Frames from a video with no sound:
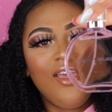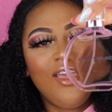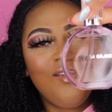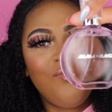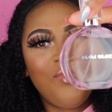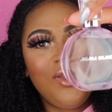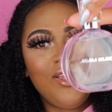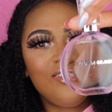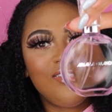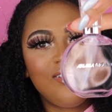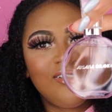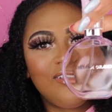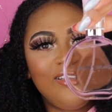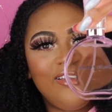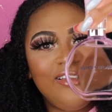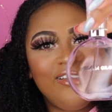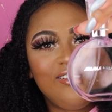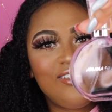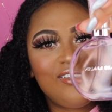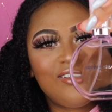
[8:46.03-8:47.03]
it
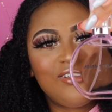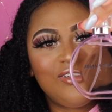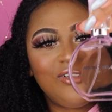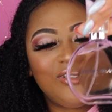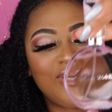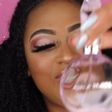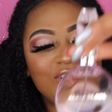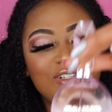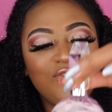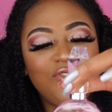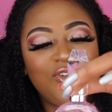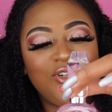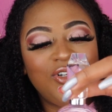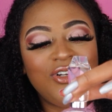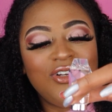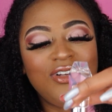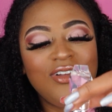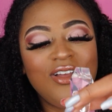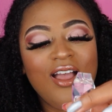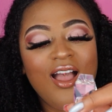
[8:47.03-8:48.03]
basically still looks
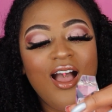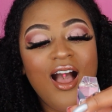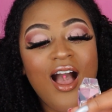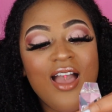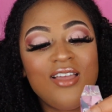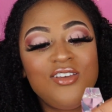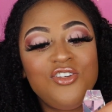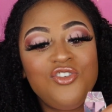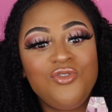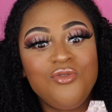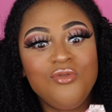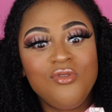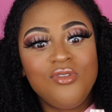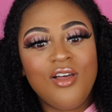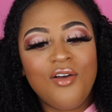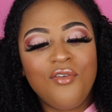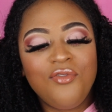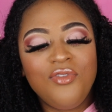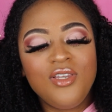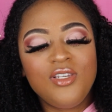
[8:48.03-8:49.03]
full. I do
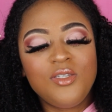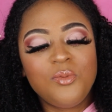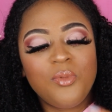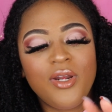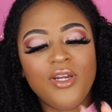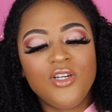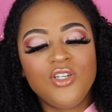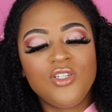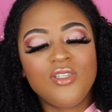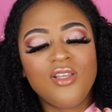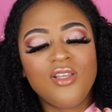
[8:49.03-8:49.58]
love this, but I